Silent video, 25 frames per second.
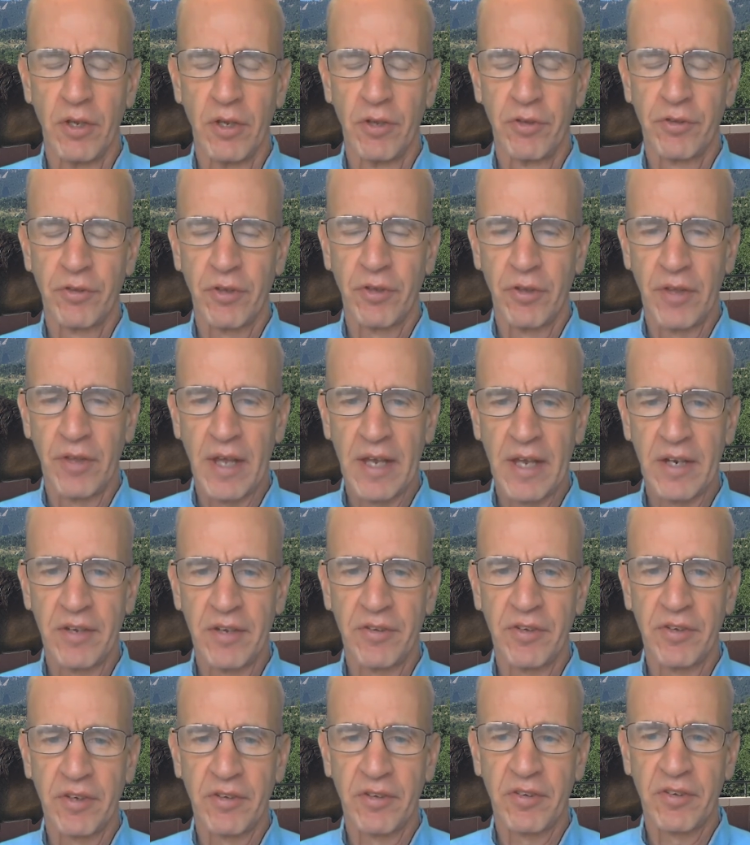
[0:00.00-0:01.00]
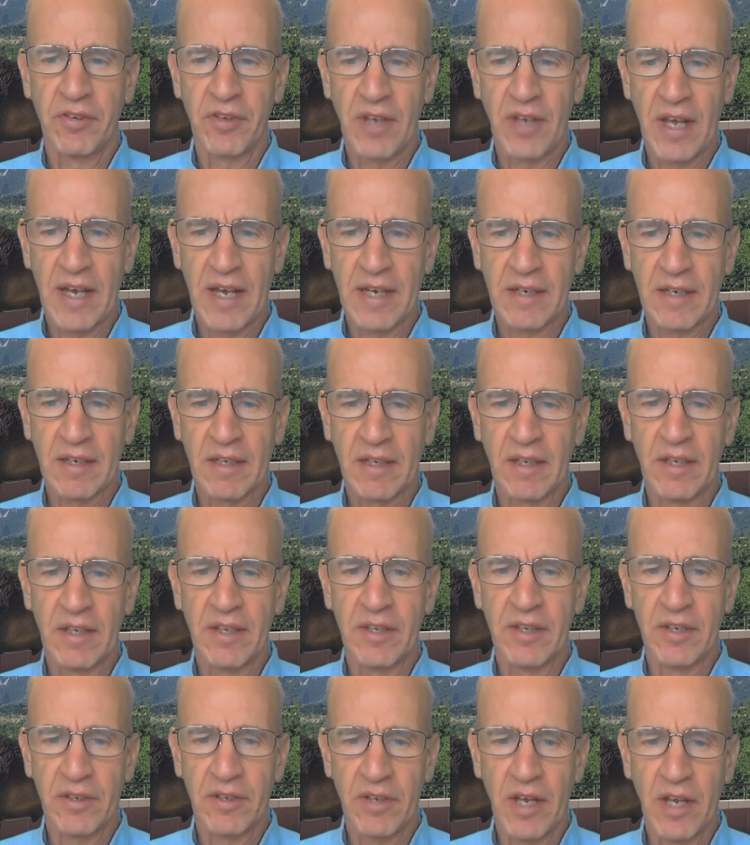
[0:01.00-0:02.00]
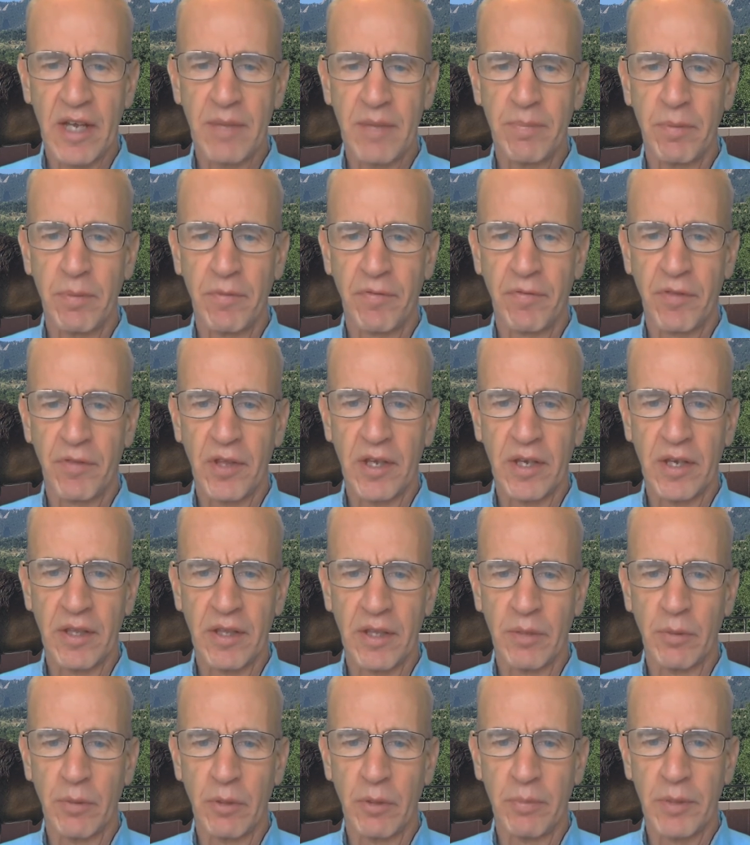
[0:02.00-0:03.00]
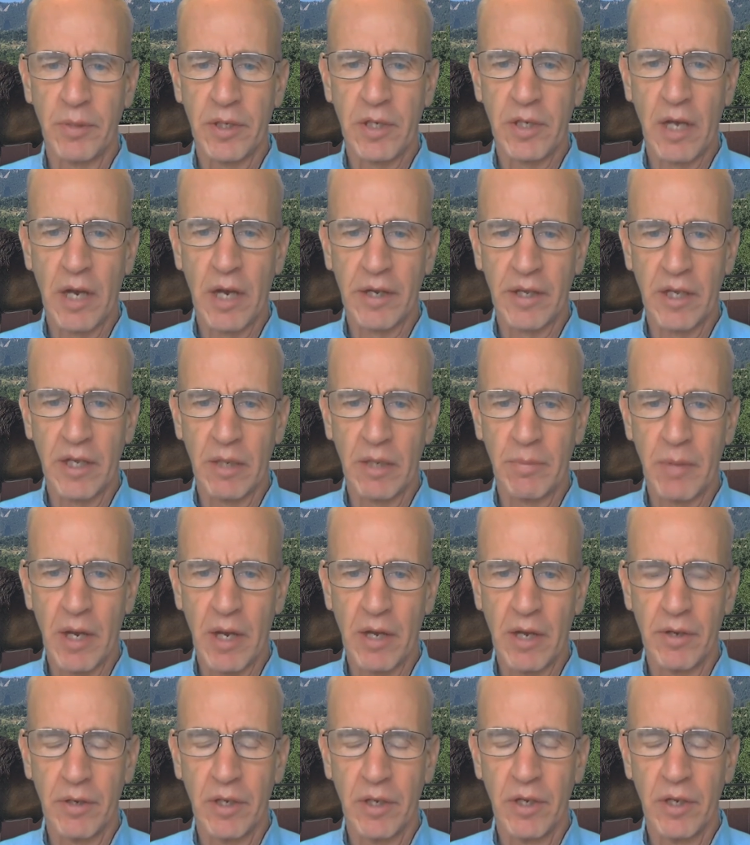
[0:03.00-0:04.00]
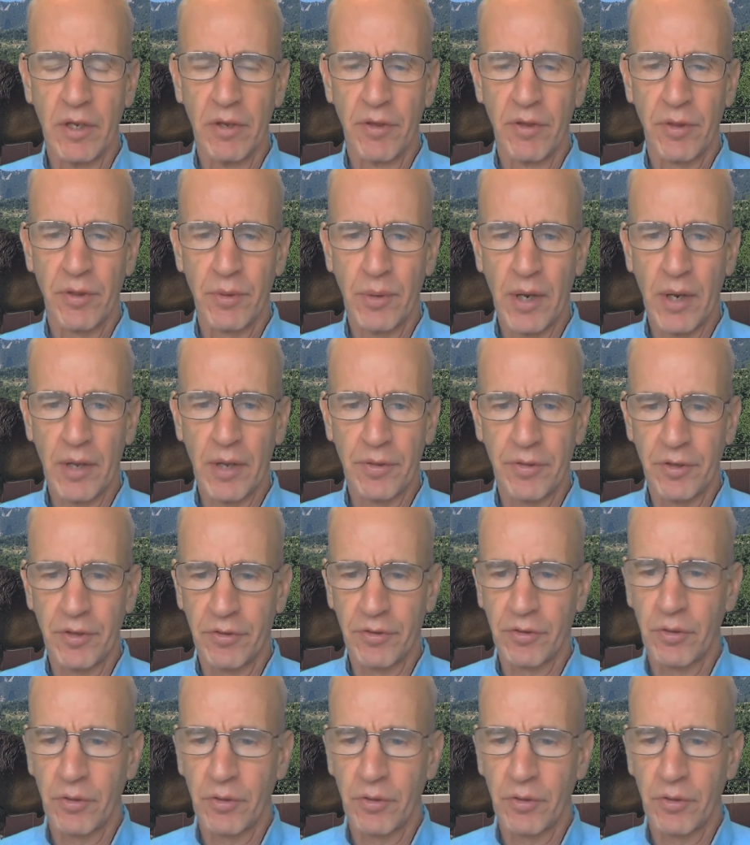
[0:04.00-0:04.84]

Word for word: So that is exactly the type of thing that we'll be talking about throughout this